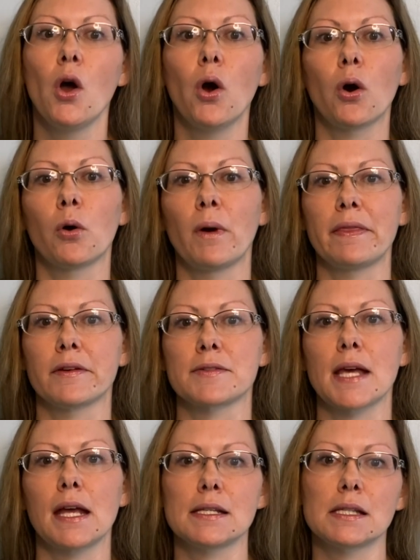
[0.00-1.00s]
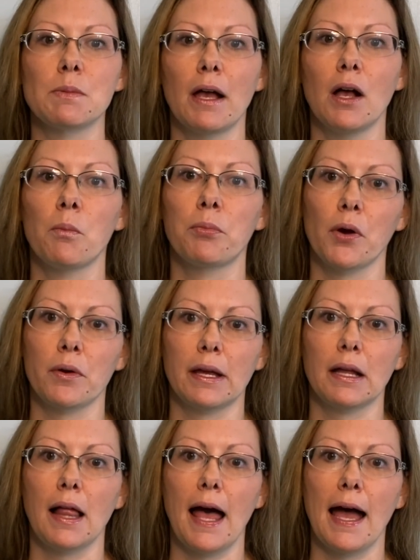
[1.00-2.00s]
or when there's ice melt, broken
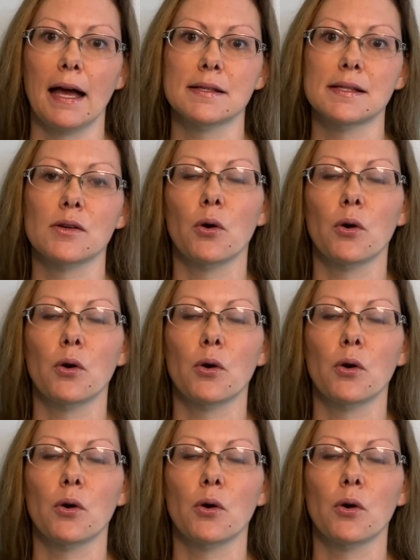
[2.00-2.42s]
glass,